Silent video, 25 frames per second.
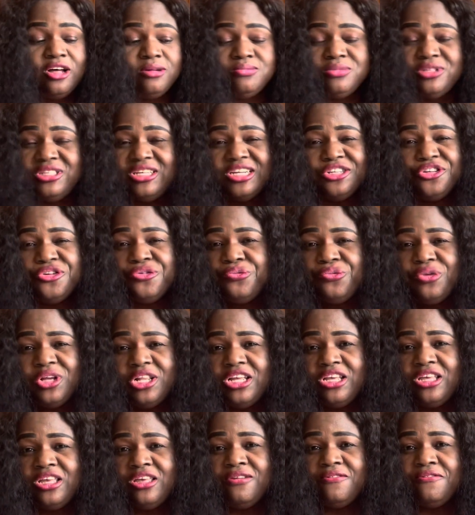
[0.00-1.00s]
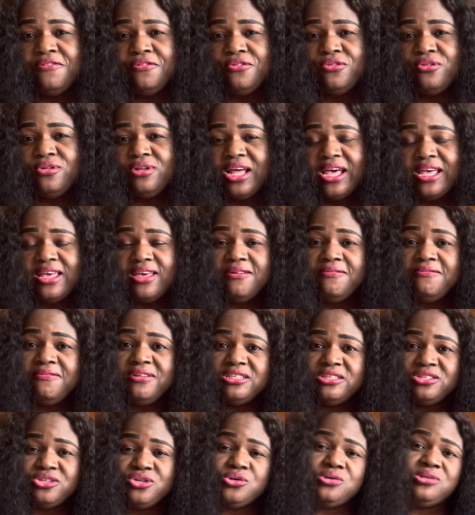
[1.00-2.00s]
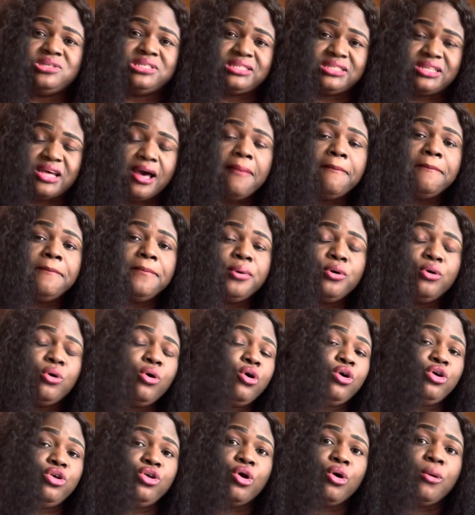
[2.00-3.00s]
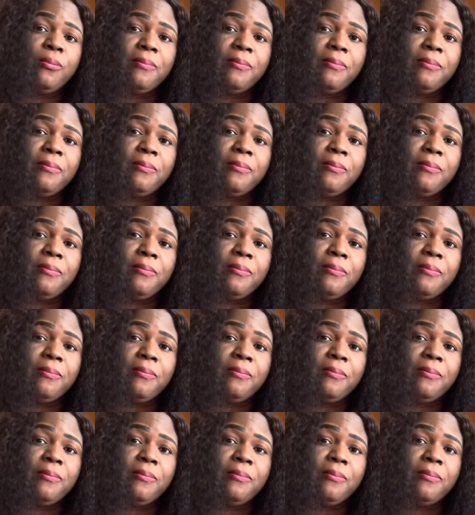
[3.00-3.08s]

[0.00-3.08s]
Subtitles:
they don't really give you like a physical stamp on your